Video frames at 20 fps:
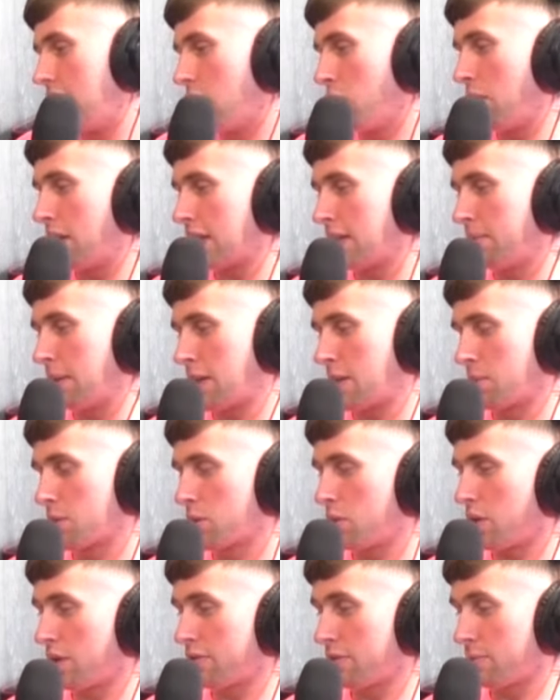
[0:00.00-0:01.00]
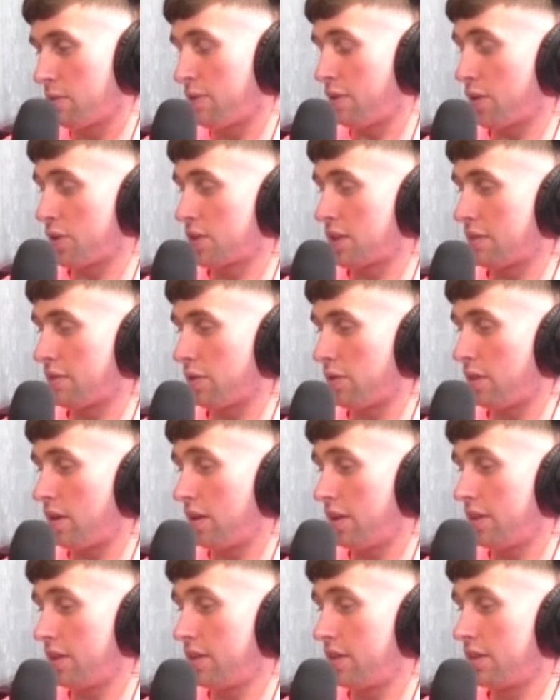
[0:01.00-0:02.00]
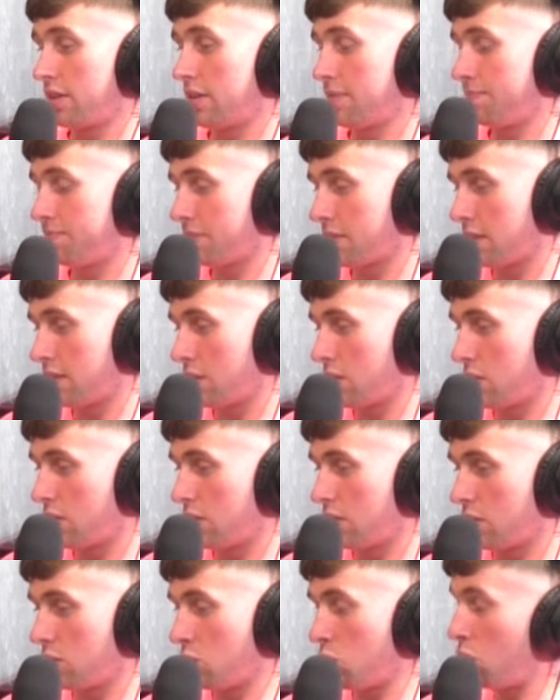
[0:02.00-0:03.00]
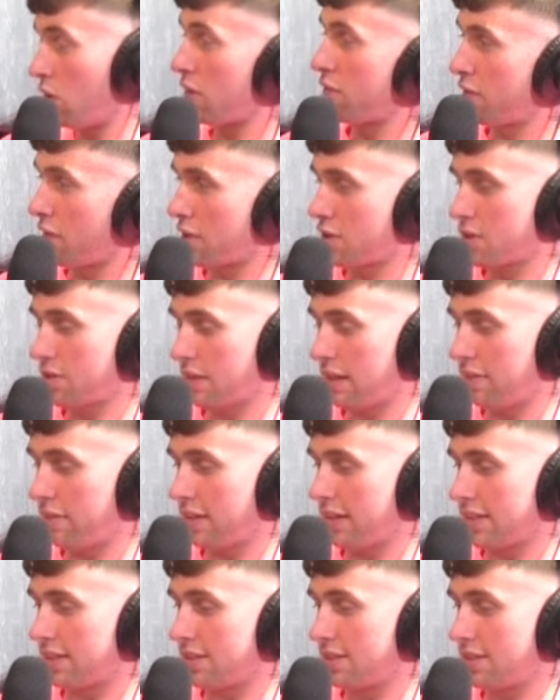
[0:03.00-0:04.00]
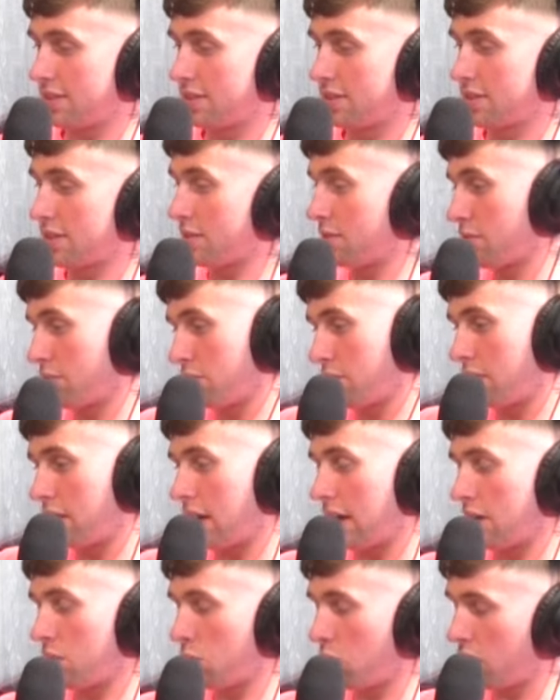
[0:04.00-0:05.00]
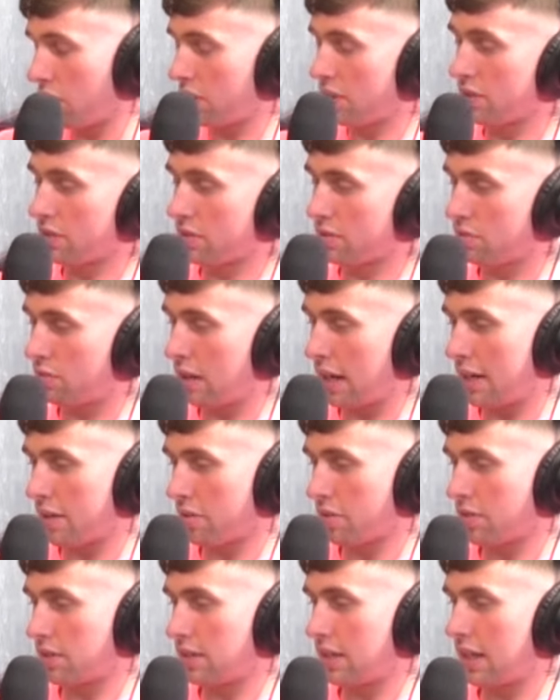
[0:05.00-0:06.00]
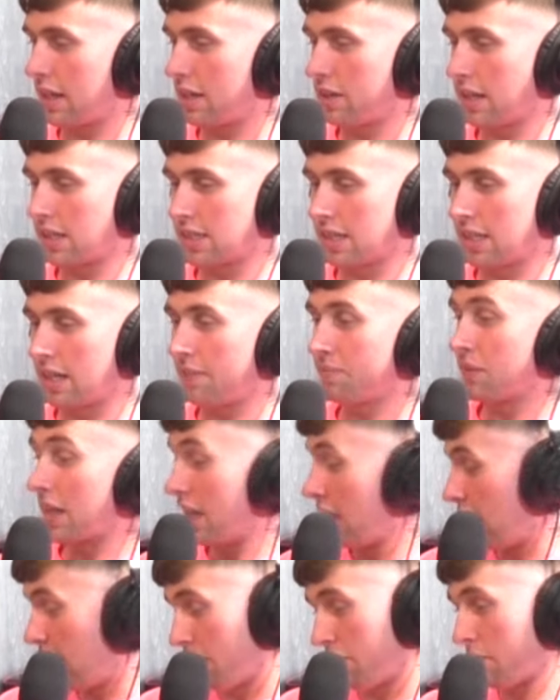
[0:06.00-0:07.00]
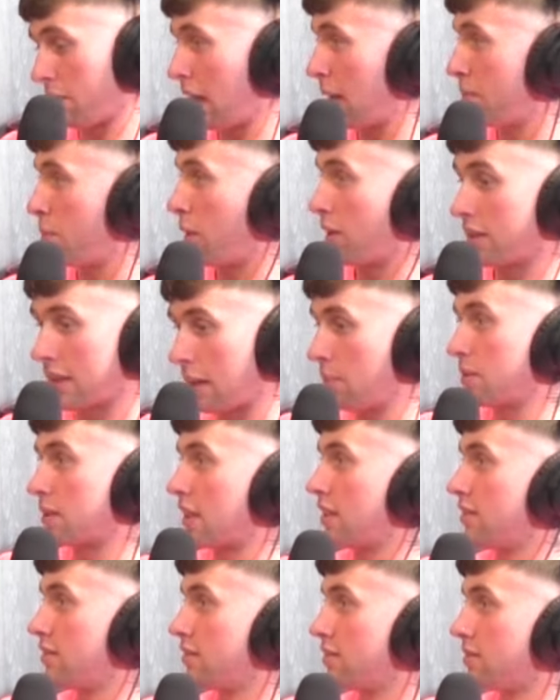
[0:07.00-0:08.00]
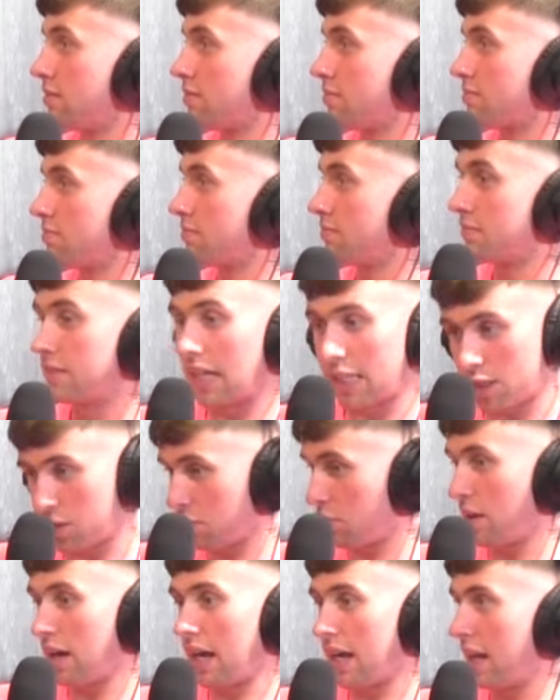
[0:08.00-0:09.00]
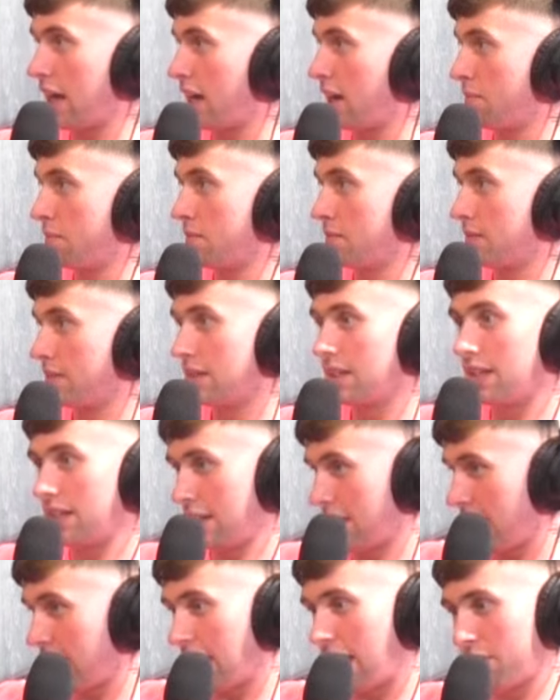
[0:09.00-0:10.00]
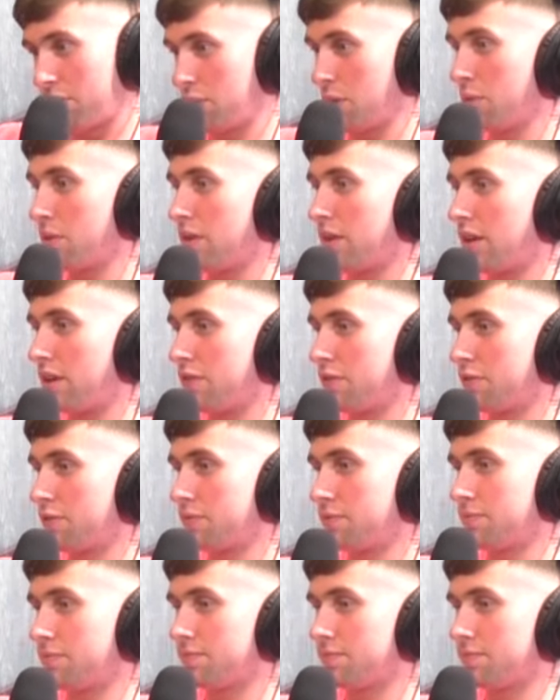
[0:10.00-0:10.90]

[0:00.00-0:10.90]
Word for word: Went to Bishopscourt for my first ever round. Won first three races. One rider of the day, things like that. And from that point, that was it. Holy shit. That's where I am. I've shown enough.